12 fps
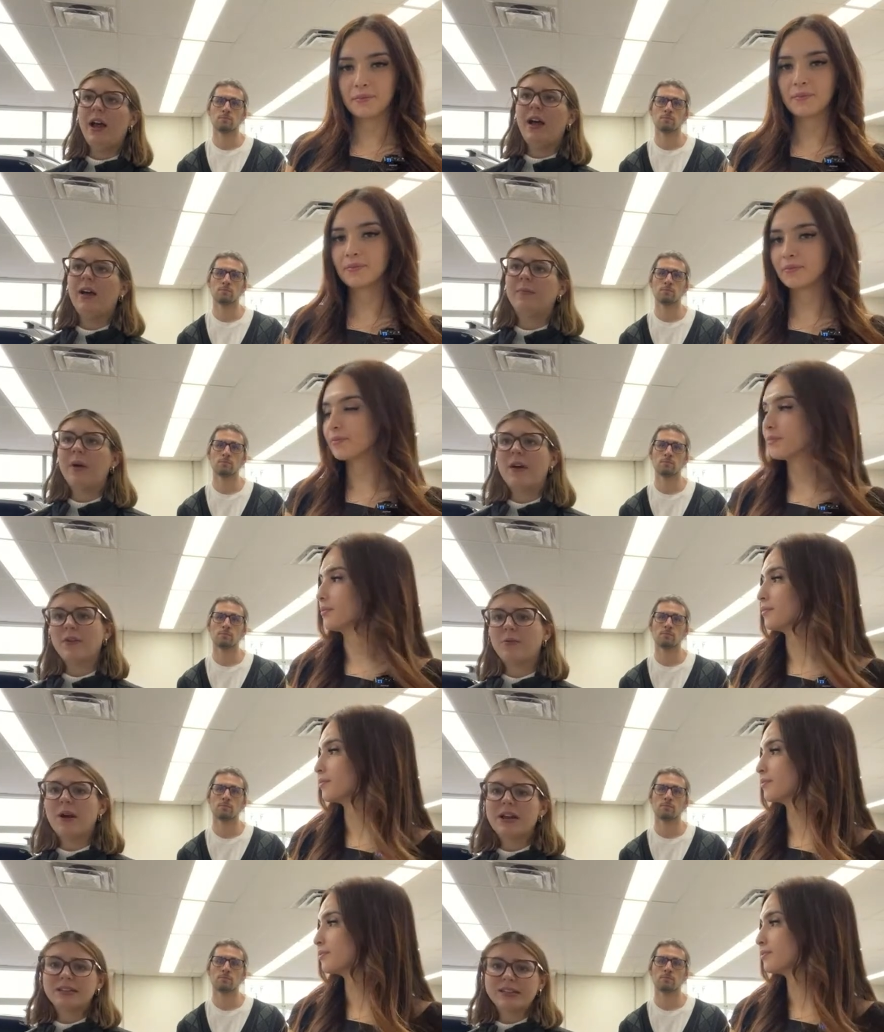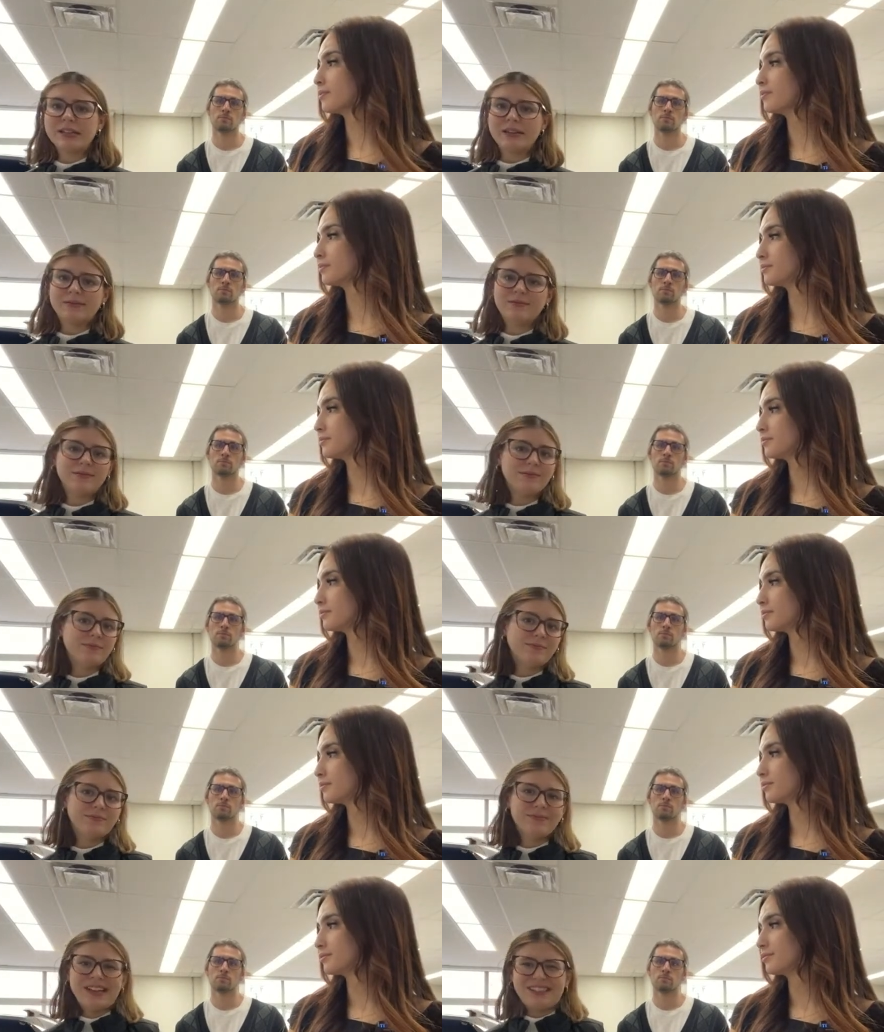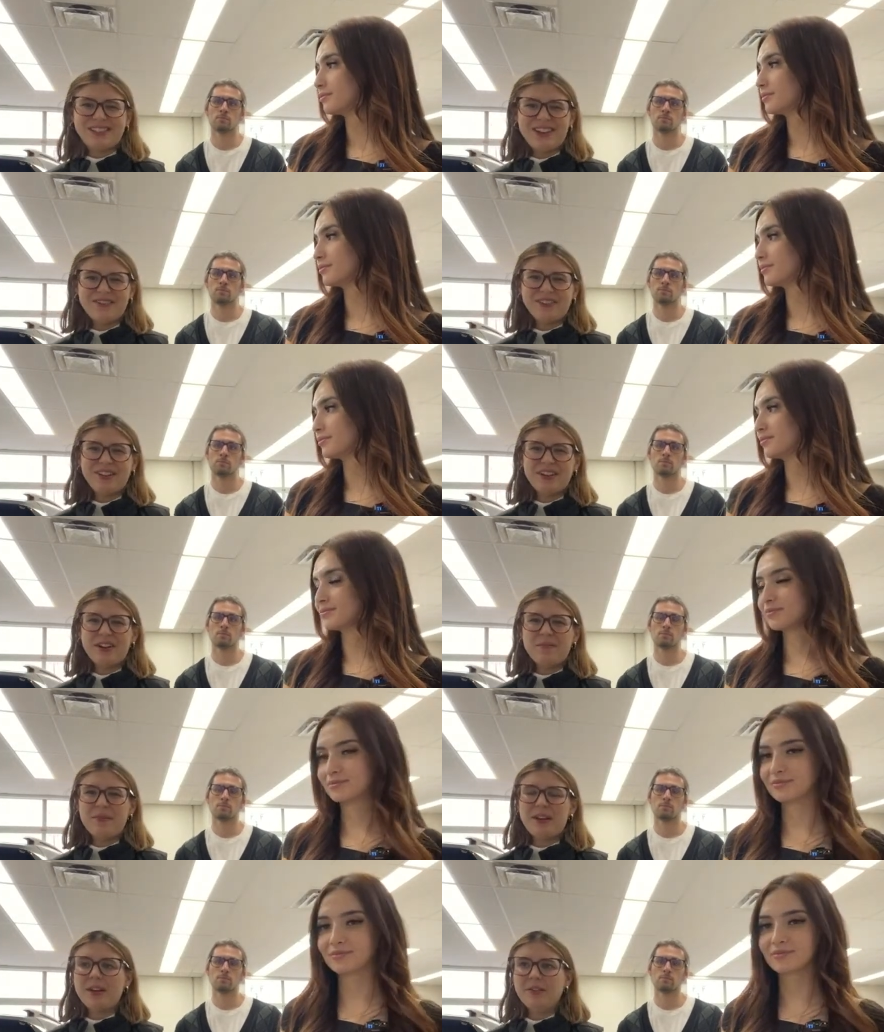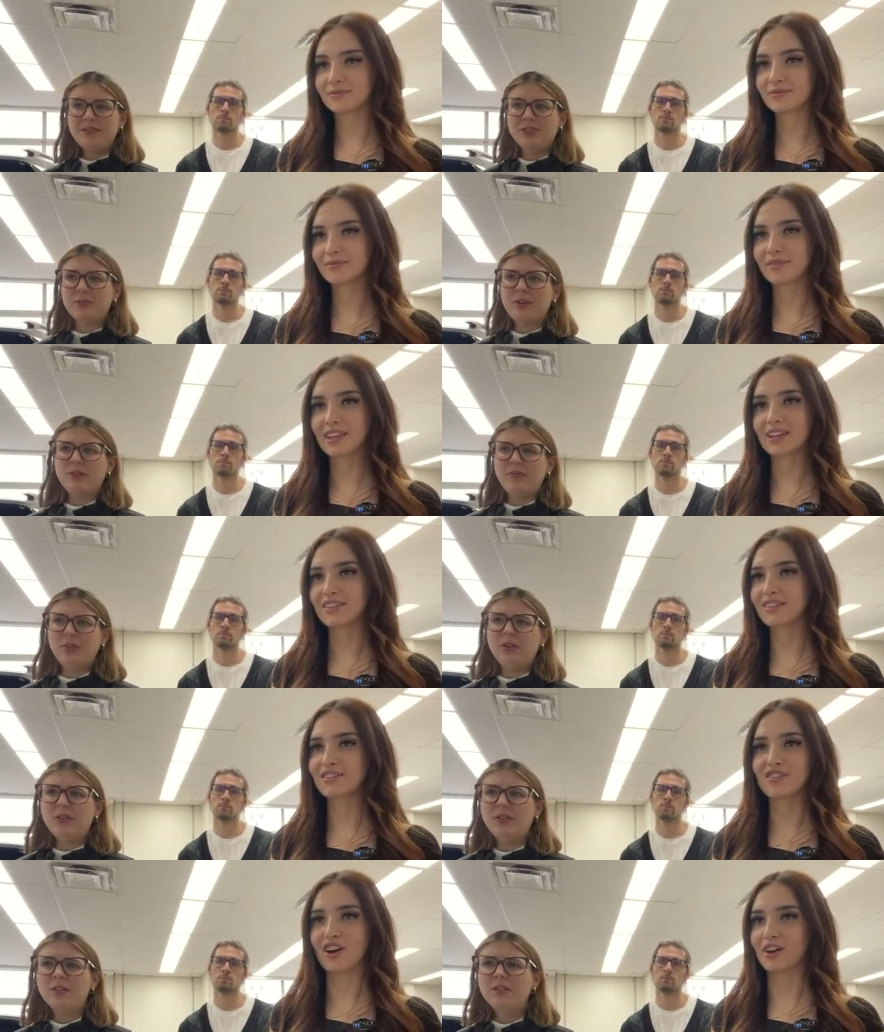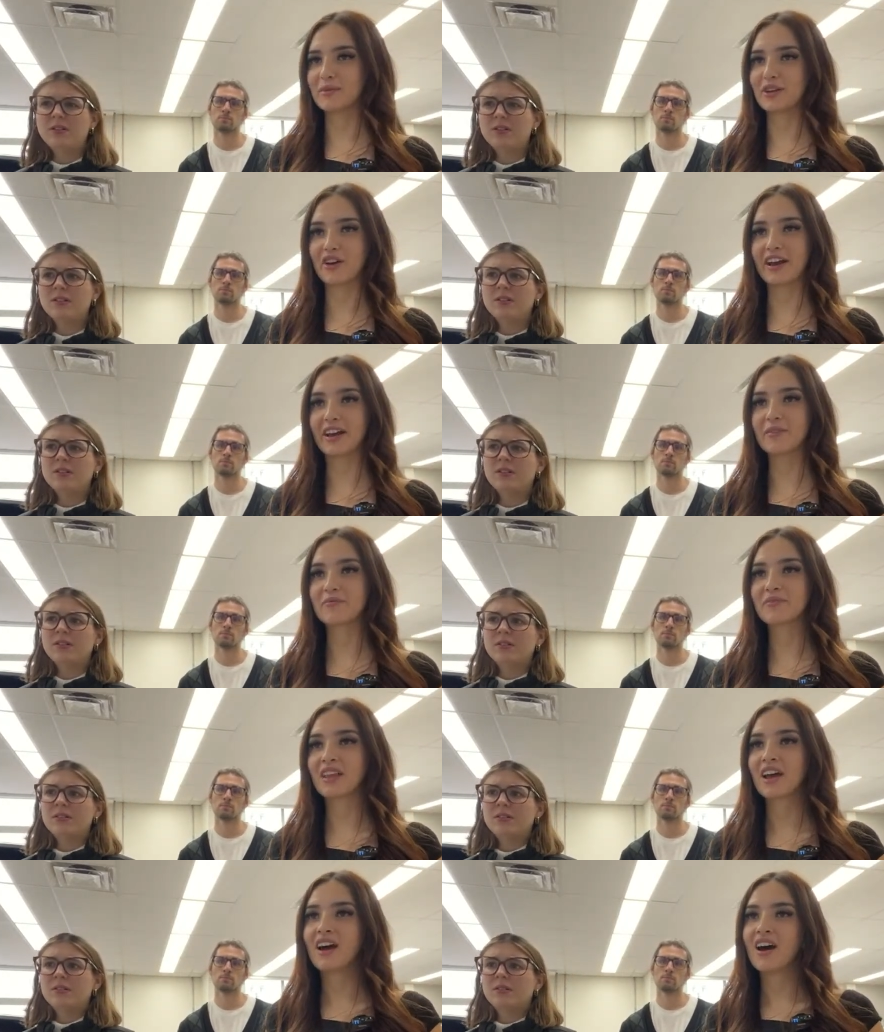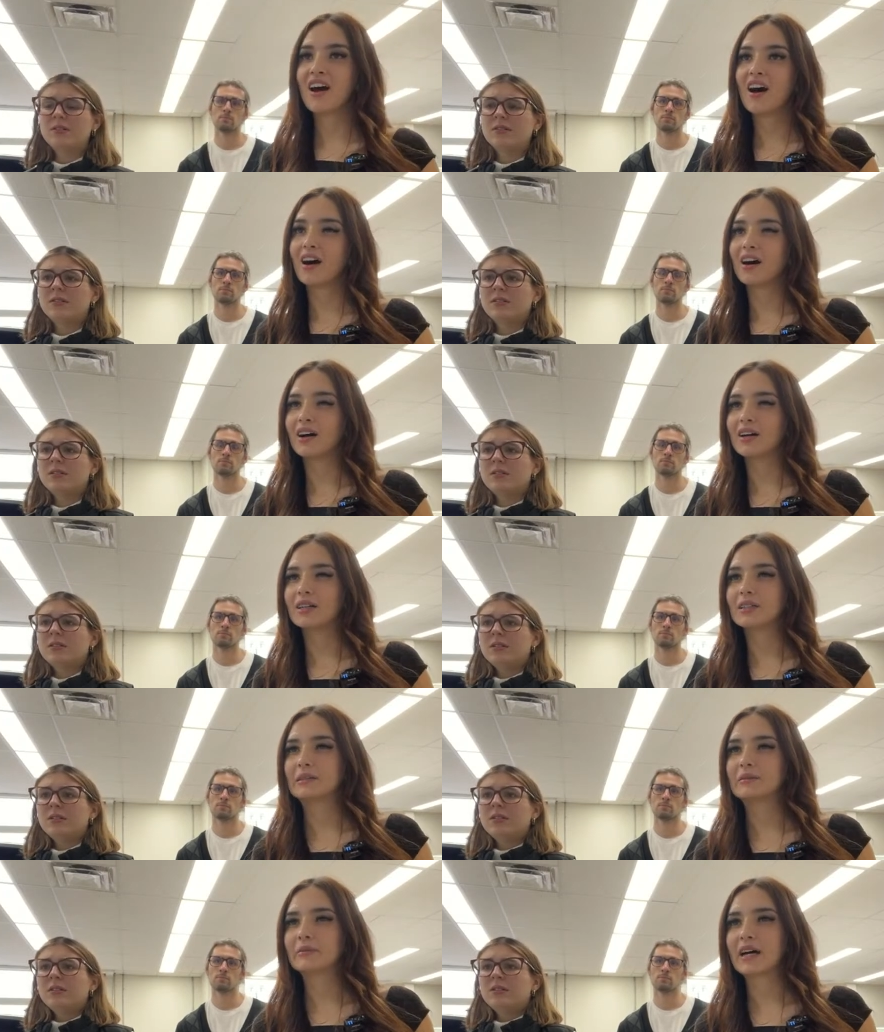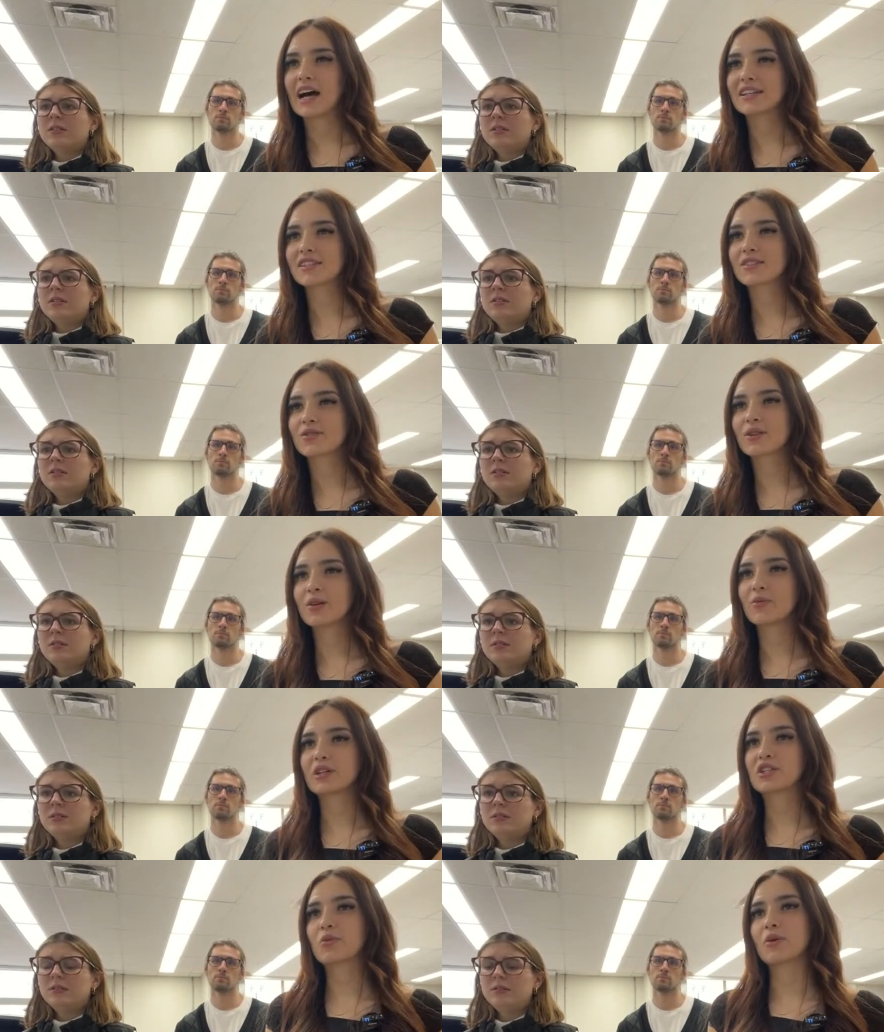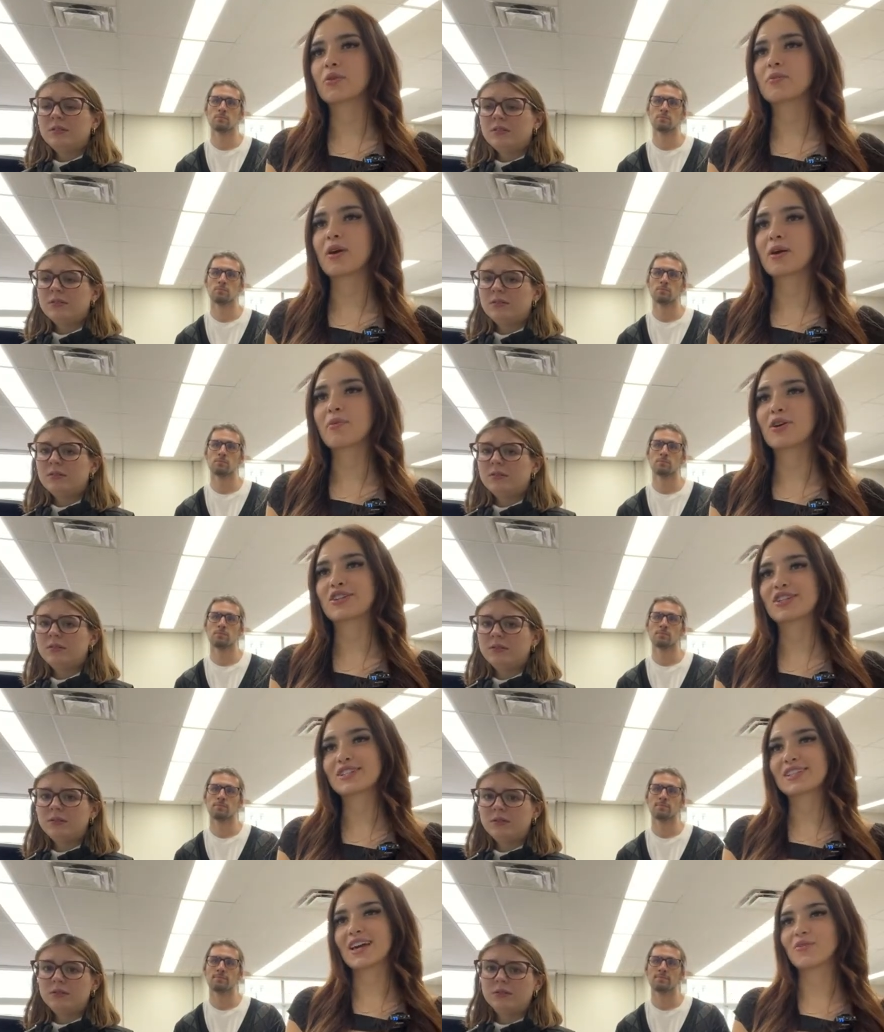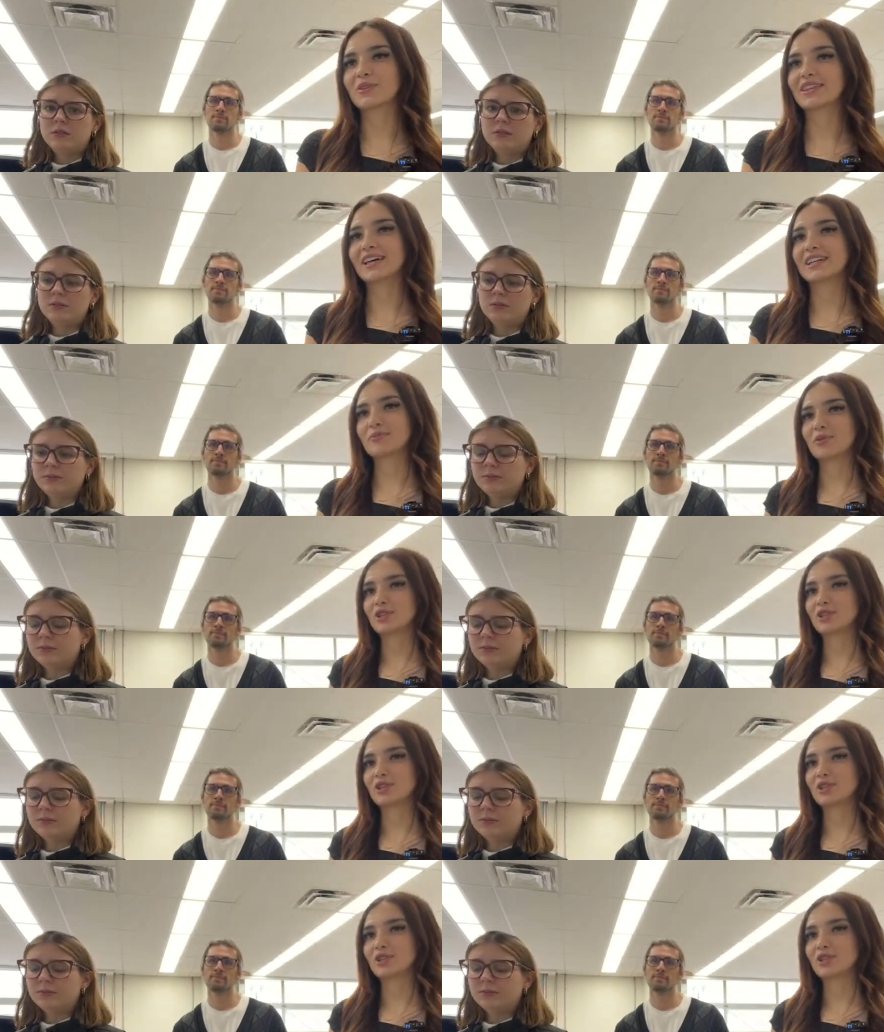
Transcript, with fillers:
Speaker 1: Um, otherwise, it it's not really going to be super helpful. Not
Speaker 2: going to be great. Um, as a student, which one would Mark purchase and would like to